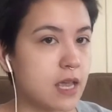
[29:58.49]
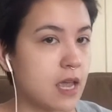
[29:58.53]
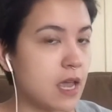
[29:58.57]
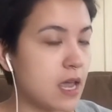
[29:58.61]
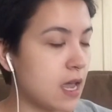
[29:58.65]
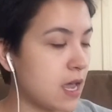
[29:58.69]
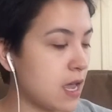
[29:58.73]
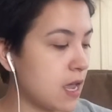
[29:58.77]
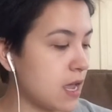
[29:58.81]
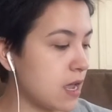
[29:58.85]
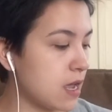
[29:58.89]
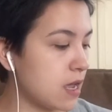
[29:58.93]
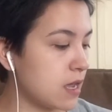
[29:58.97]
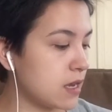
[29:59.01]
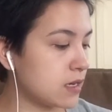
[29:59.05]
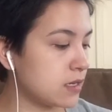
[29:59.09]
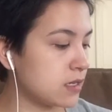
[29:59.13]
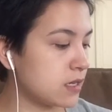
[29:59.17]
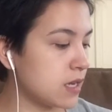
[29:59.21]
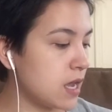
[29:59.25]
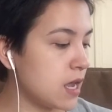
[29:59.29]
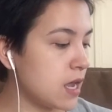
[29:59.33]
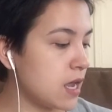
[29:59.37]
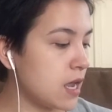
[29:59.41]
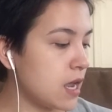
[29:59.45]
And
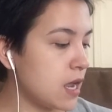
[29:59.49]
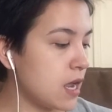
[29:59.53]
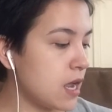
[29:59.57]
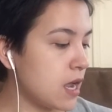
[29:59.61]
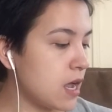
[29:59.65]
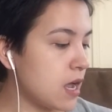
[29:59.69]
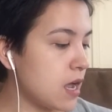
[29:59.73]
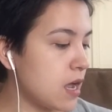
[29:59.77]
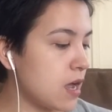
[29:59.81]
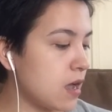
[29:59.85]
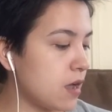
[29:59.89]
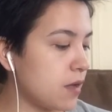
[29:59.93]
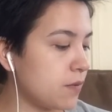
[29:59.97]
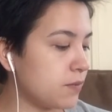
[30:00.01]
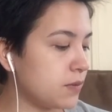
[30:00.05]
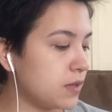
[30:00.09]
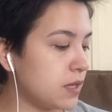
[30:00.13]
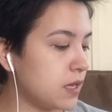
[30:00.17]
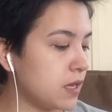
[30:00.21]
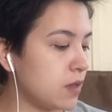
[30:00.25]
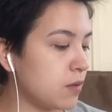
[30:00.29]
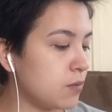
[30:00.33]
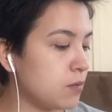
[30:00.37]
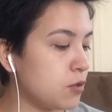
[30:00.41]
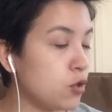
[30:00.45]
the
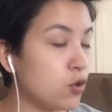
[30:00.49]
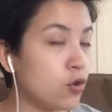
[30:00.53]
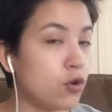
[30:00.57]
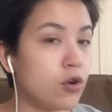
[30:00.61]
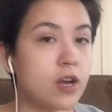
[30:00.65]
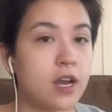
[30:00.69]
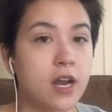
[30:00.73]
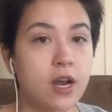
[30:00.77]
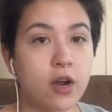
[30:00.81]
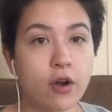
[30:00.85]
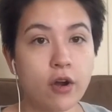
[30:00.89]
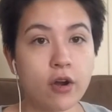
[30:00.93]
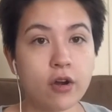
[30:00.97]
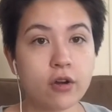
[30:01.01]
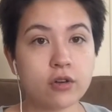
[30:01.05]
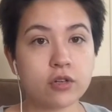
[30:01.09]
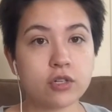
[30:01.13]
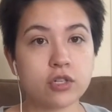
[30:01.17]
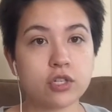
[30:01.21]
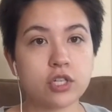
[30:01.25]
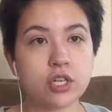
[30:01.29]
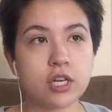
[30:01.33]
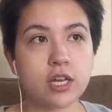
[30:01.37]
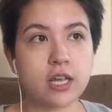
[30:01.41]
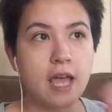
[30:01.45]
Commuter Knitter,
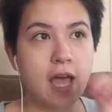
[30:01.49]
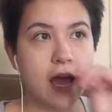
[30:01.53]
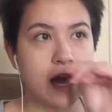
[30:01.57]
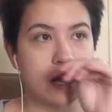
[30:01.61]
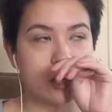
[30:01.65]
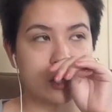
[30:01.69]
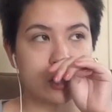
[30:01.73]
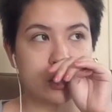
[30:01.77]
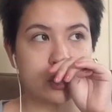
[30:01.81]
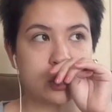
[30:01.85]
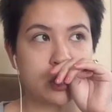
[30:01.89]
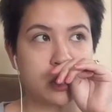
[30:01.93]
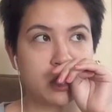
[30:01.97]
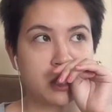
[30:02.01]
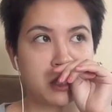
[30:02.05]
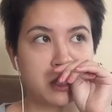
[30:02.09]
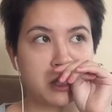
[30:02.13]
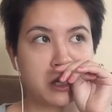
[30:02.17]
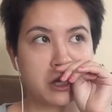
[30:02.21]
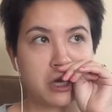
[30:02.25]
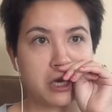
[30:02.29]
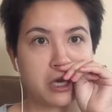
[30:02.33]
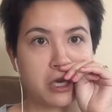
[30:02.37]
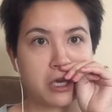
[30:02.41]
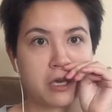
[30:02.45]
she
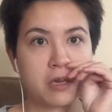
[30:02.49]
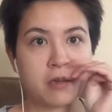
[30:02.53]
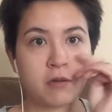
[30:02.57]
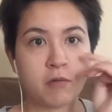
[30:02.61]
actually